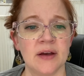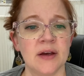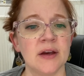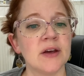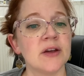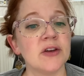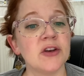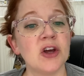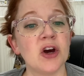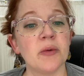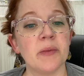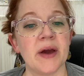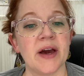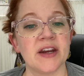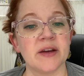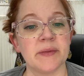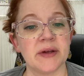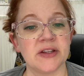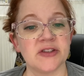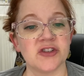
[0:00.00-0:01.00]
No,
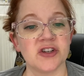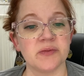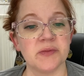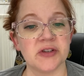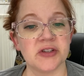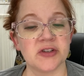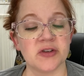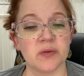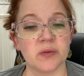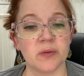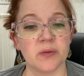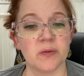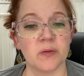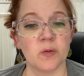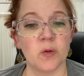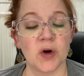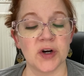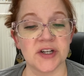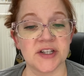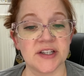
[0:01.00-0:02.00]
madam, answered Mr.
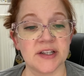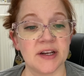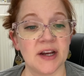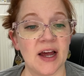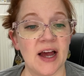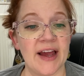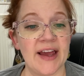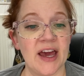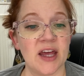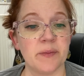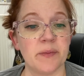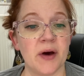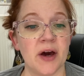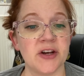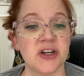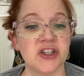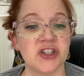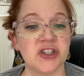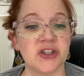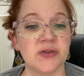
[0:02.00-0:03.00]
Wharton. I had
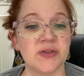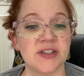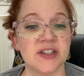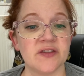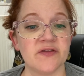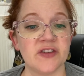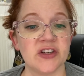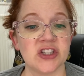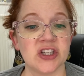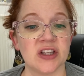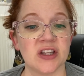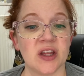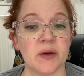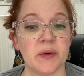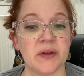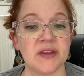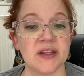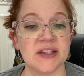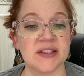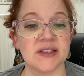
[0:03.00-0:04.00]
punished you sufficiently
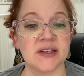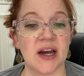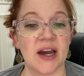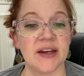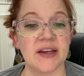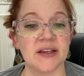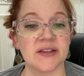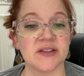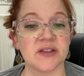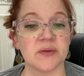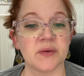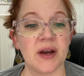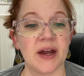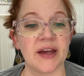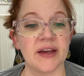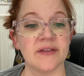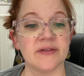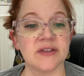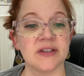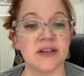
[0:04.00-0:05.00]
when these tidings
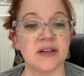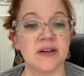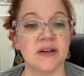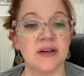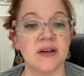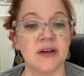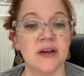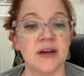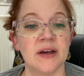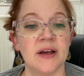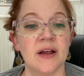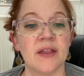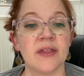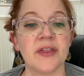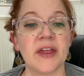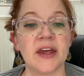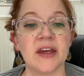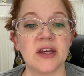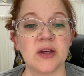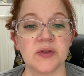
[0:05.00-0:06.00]
arrived.
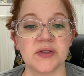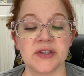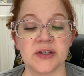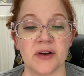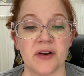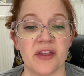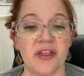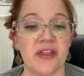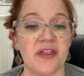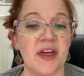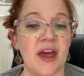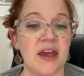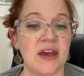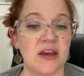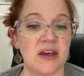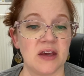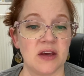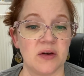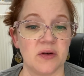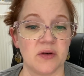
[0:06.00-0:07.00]
Thank you, sir,
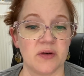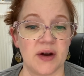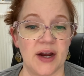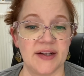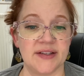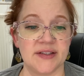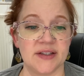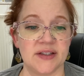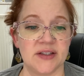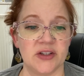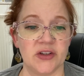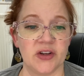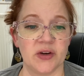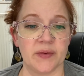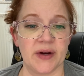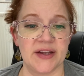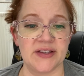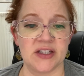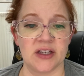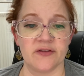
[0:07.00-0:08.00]
thank you, cried Cecilia,
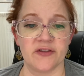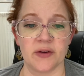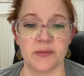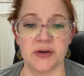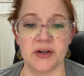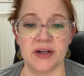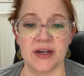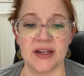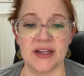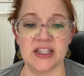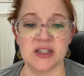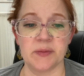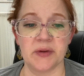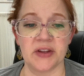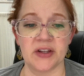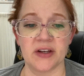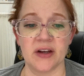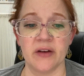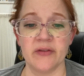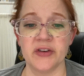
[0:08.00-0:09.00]
rising from her knees, but
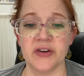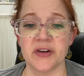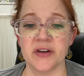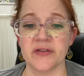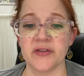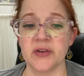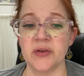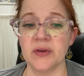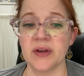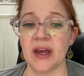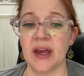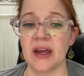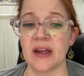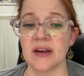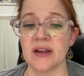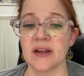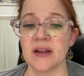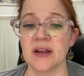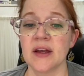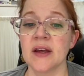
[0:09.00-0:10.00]
the governor of
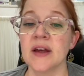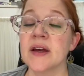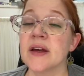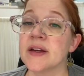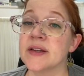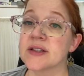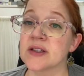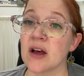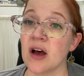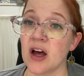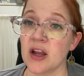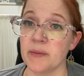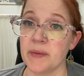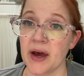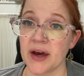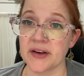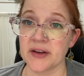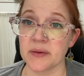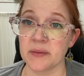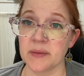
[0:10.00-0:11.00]
Newgate is gone,
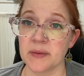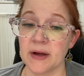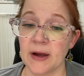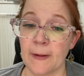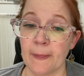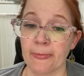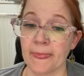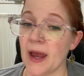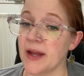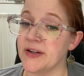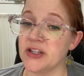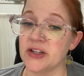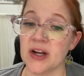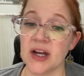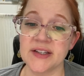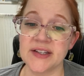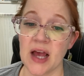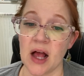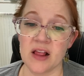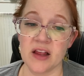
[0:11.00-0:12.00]
madam. I did
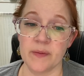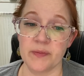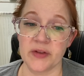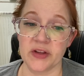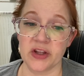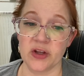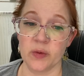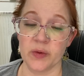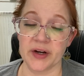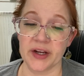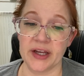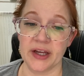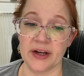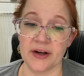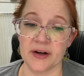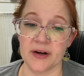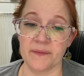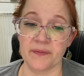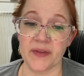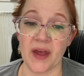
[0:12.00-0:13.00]
not tell him that you were
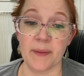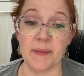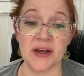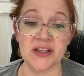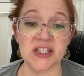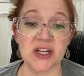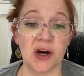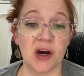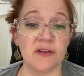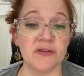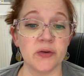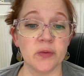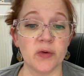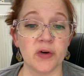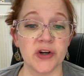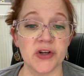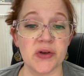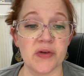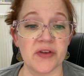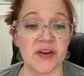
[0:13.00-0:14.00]
here. I must, however,
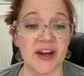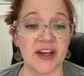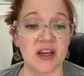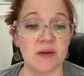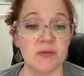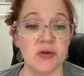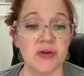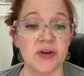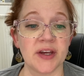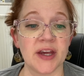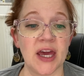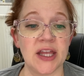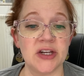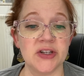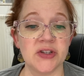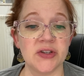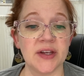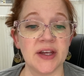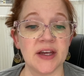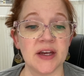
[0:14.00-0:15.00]
warn you that I communicated
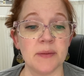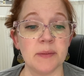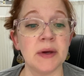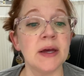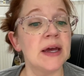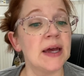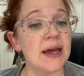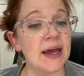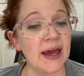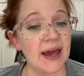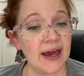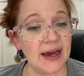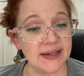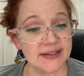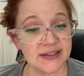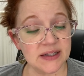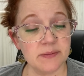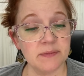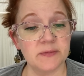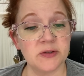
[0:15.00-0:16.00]
to him,
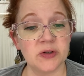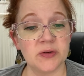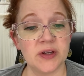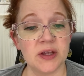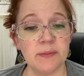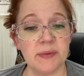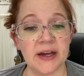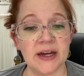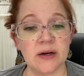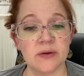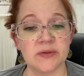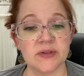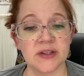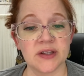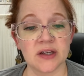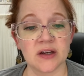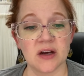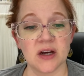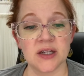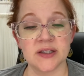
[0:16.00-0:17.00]
as in duty bound,
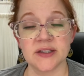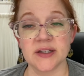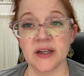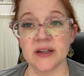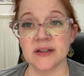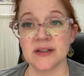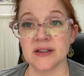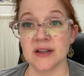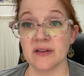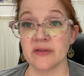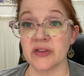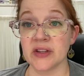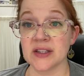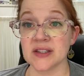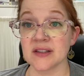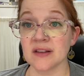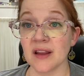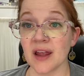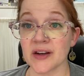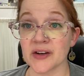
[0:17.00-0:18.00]
the contents of
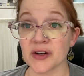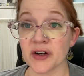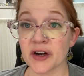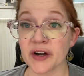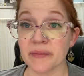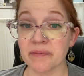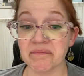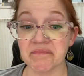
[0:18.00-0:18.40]
this letter.